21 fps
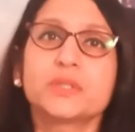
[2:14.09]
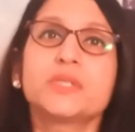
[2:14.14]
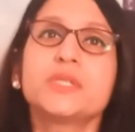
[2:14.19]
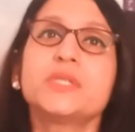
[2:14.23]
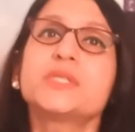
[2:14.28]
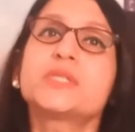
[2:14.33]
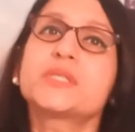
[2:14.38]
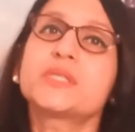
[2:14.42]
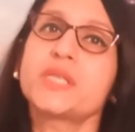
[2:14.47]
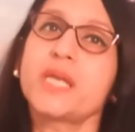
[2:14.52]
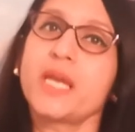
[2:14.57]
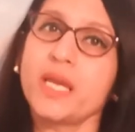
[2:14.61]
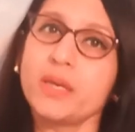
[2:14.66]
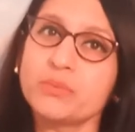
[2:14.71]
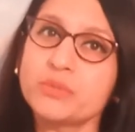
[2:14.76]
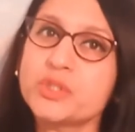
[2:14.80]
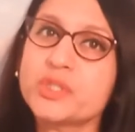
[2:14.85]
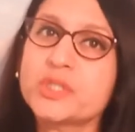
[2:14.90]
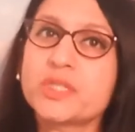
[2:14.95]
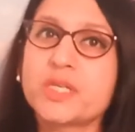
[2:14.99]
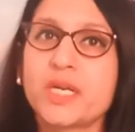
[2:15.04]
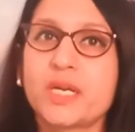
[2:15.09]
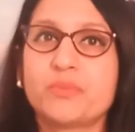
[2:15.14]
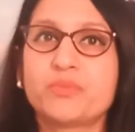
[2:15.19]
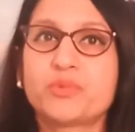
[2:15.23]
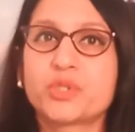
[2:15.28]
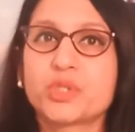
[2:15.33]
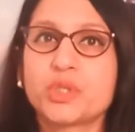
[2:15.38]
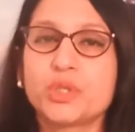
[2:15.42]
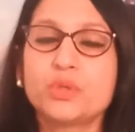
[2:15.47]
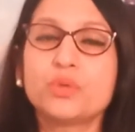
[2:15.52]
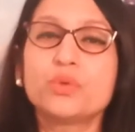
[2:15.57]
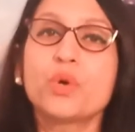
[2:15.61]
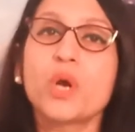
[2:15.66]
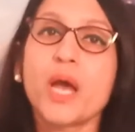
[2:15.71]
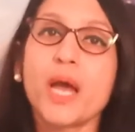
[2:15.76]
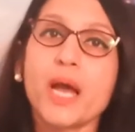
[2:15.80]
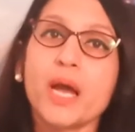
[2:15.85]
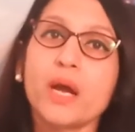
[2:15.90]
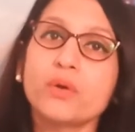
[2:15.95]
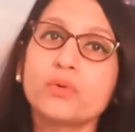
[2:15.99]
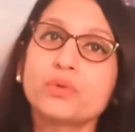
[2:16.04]
the same steps you
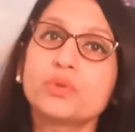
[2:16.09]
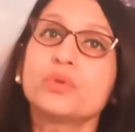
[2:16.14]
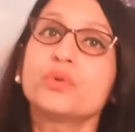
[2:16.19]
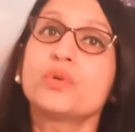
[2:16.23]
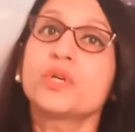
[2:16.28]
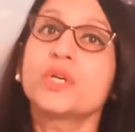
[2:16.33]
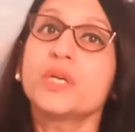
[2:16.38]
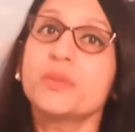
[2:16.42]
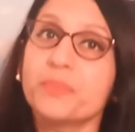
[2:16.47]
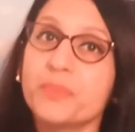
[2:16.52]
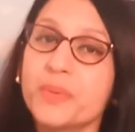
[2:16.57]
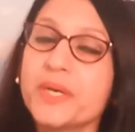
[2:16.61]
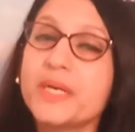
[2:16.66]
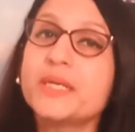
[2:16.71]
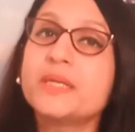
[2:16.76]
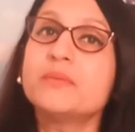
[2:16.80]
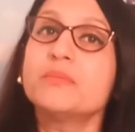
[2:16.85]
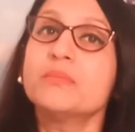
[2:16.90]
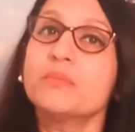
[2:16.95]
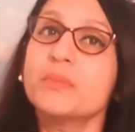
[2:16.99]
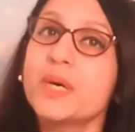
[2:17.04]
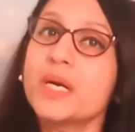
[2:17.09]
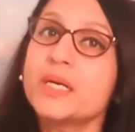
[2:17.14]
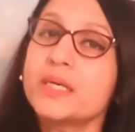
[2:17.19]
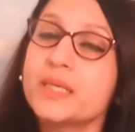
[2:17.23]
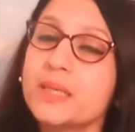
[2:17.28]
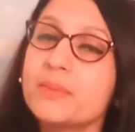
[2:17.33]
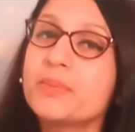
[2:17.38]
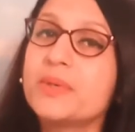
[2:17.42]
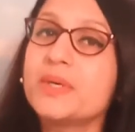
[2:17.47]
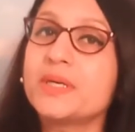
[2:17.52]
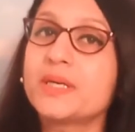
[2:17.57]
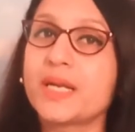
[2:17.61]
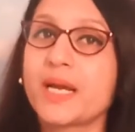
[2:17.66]
have to repeat multiple